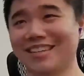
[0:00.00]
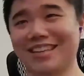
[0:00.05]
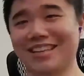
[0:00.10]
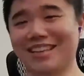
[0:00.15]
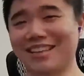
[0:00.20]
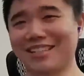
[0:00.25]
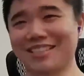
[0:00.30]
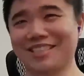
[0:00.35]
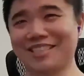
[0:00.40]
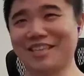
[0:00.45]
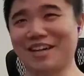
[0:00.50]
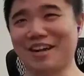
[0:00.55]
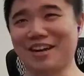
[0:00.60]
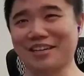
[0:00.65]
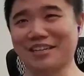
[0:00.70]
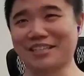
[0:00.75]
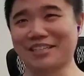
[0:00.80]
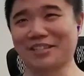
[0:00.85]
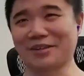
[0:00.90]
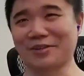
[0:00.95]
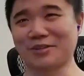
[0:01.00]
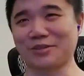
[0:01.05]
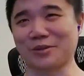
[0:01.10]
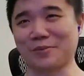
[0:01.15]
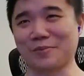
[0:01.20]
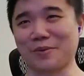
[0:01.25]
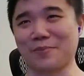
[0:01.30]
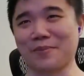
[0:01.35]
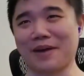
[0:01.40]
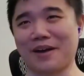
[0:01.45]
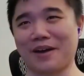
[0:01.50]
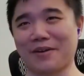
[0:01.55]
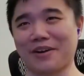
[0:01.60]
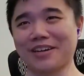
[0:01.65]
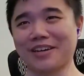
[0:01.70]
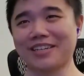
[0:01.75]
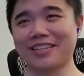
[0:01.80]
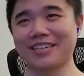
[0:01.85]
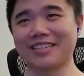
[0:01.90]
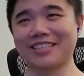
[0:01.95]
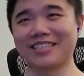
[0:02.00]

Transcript: this dog is their superpower.